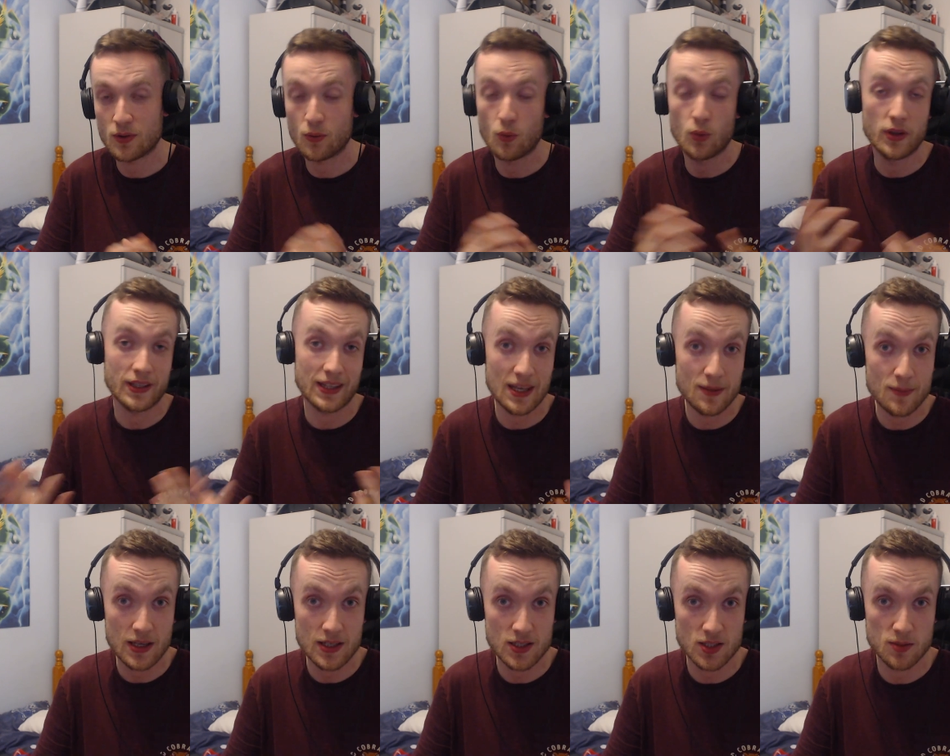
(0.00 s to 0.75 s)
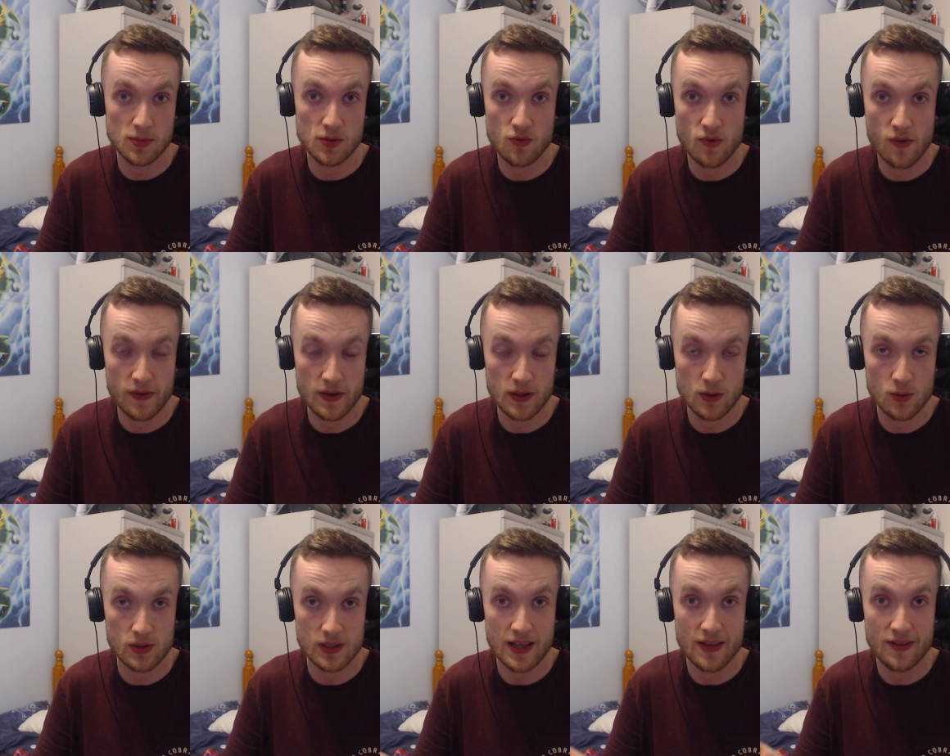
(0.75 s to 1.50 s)
or the gimmick is going to be
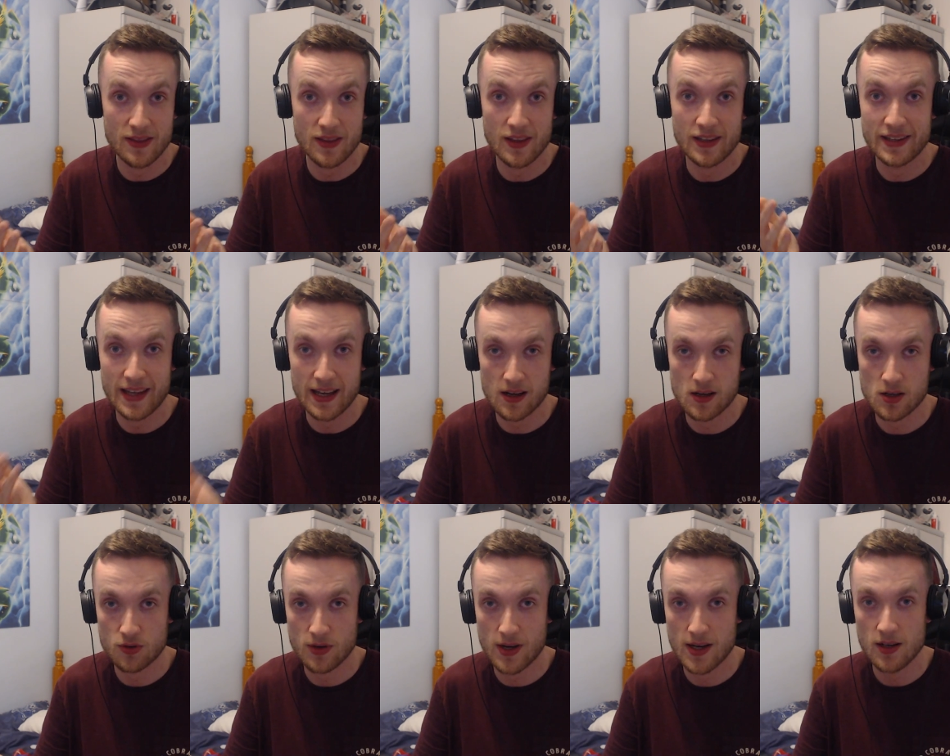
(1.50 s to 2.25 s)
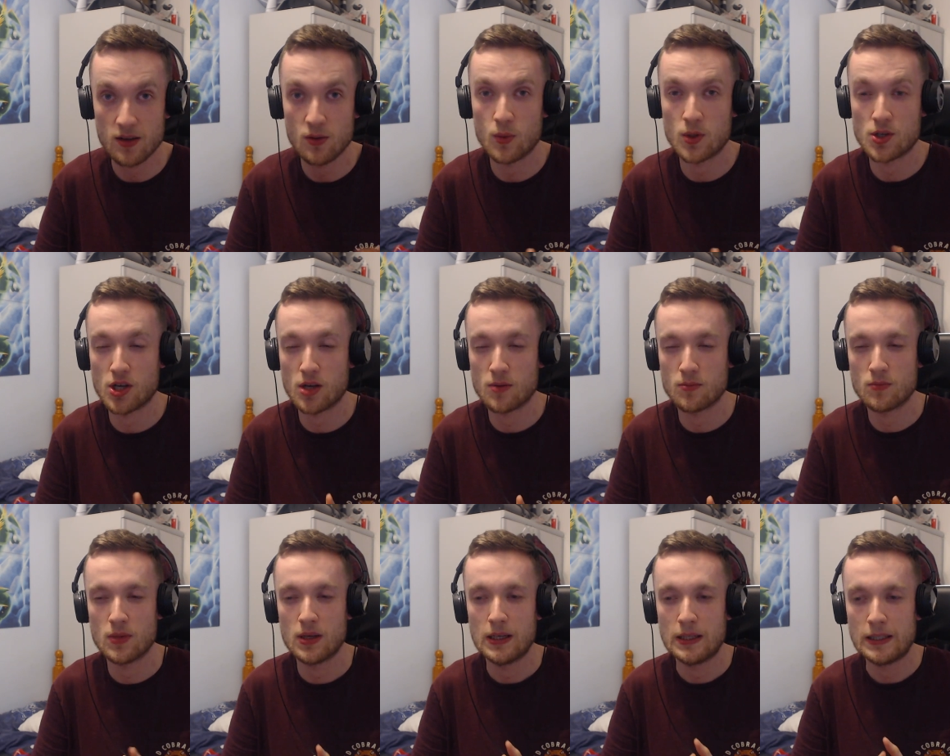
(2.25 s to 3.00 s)
revealed in the next trailer, which
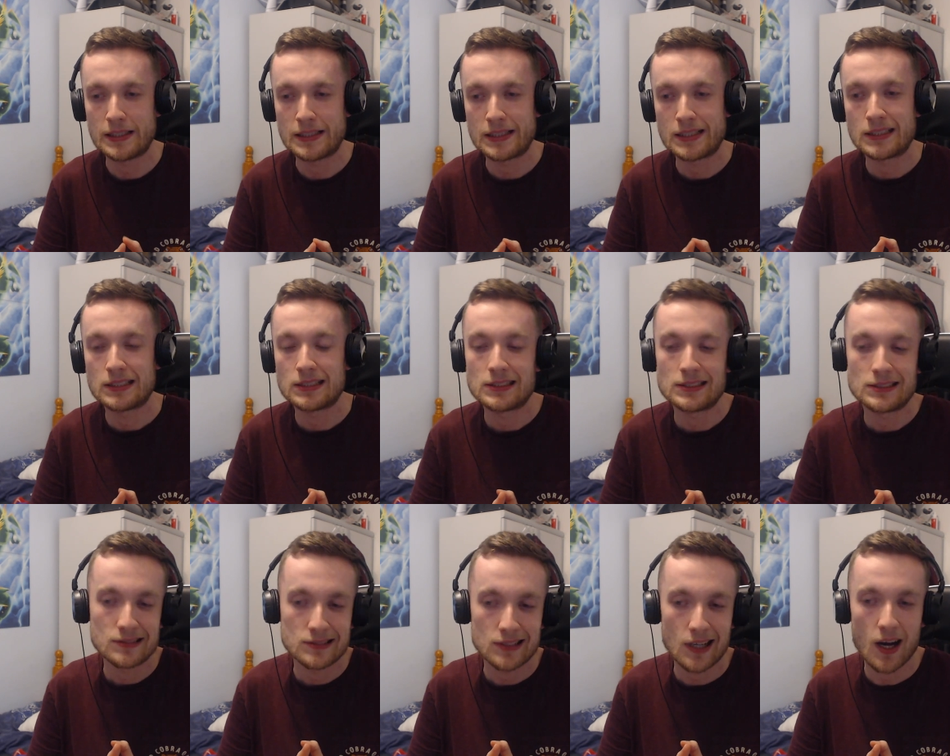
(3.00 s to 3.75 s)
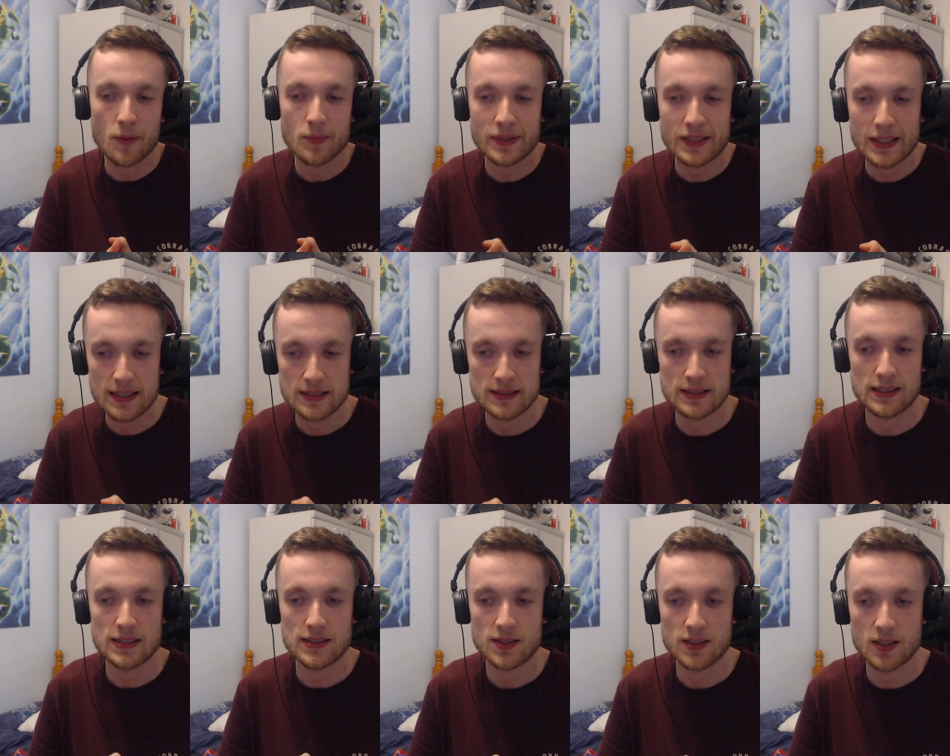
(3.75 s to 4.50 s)
I'm
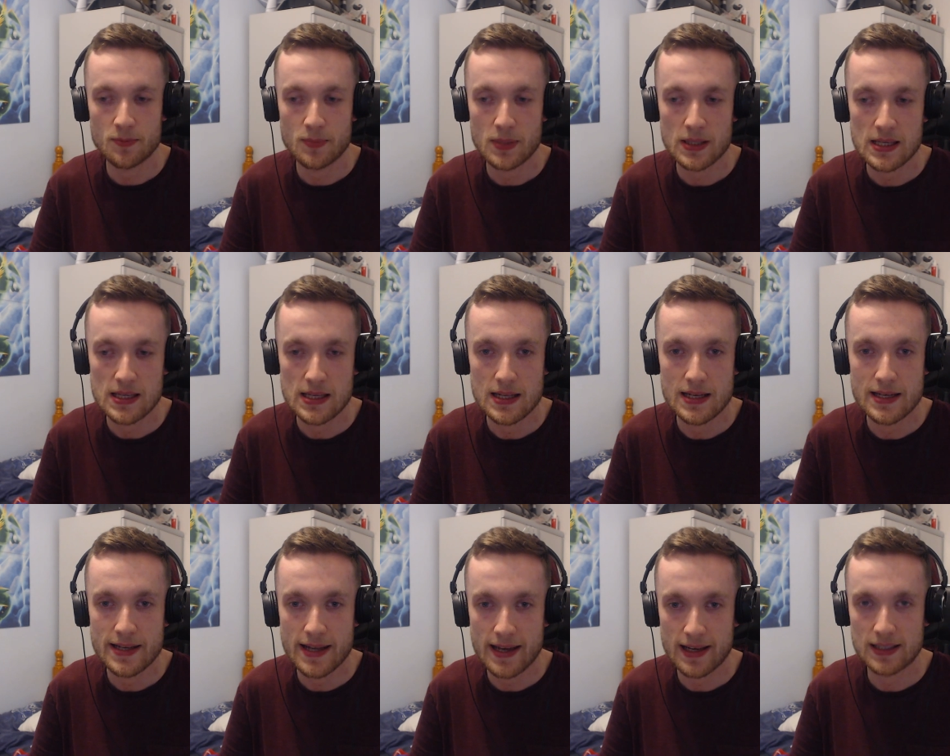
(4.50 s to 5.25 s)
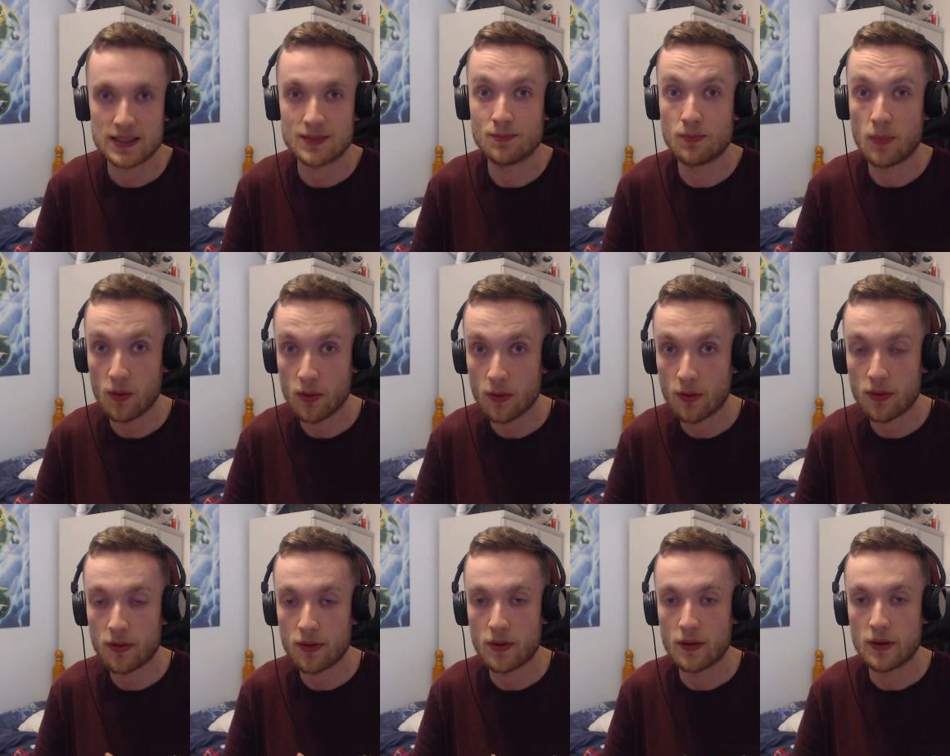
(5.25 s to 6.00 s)
guessing is going to be next
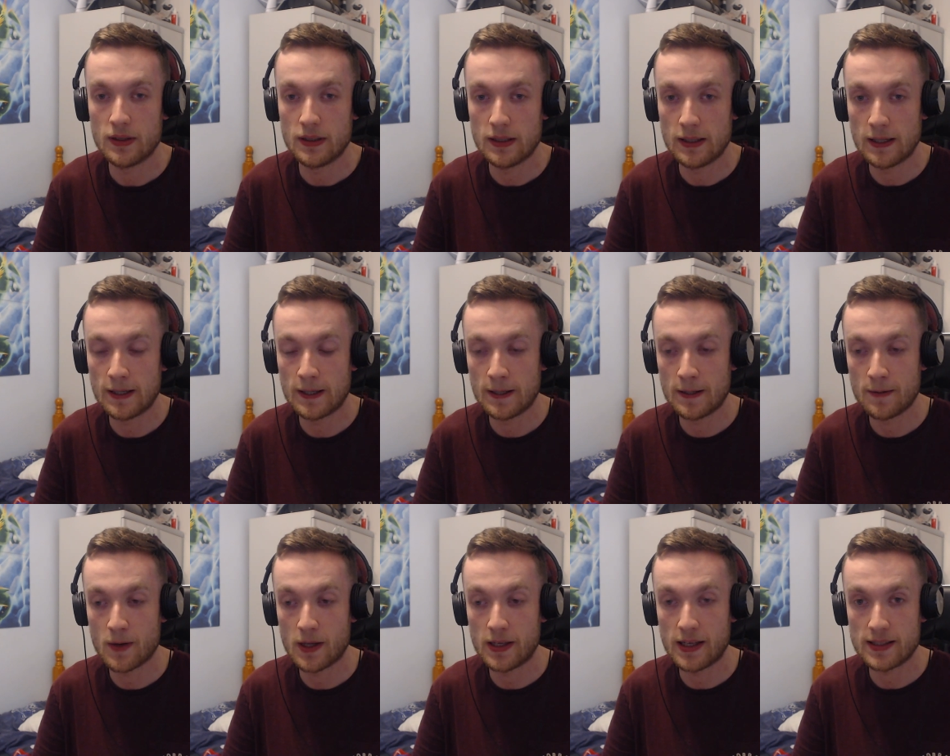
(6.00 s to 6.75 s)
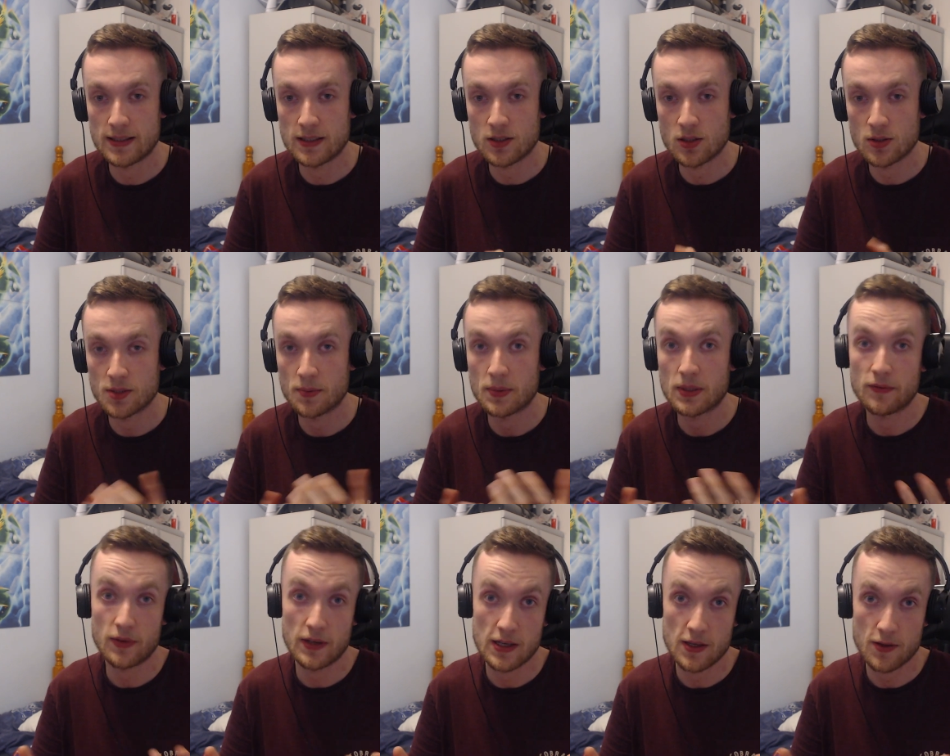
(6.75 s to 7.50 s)
month, unless they do something
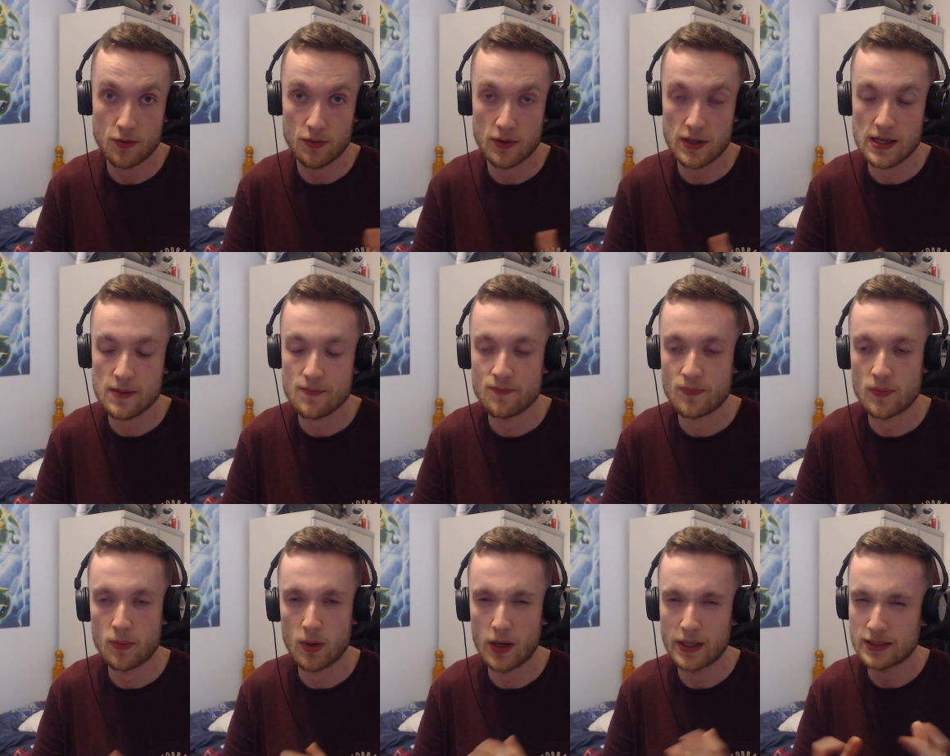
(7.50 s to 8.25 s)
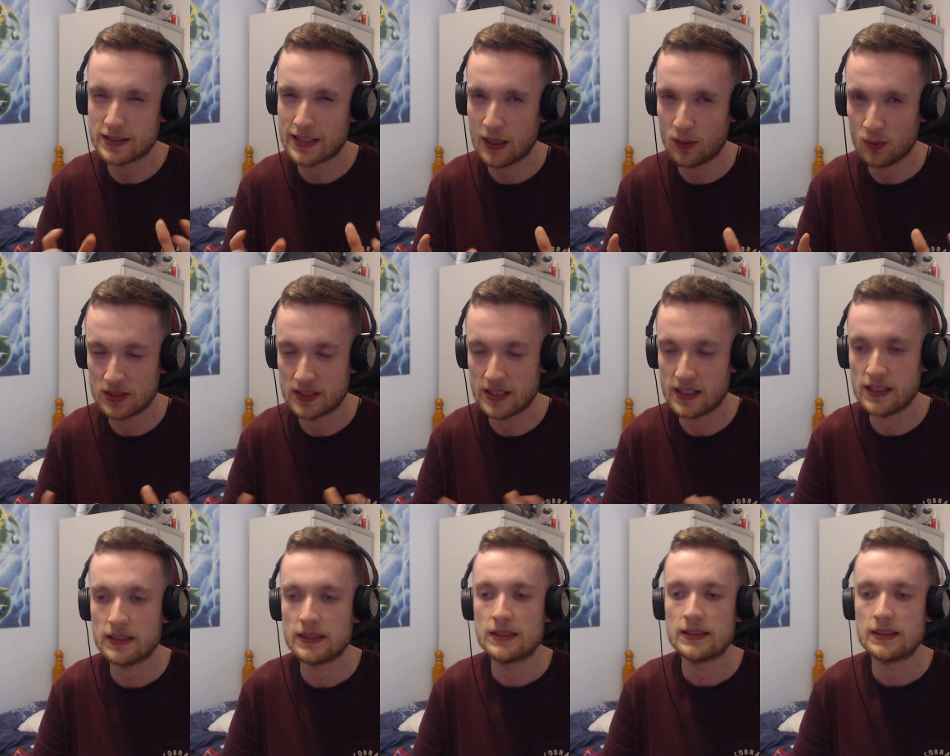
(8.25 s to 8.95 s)
for E3, but I doubt it.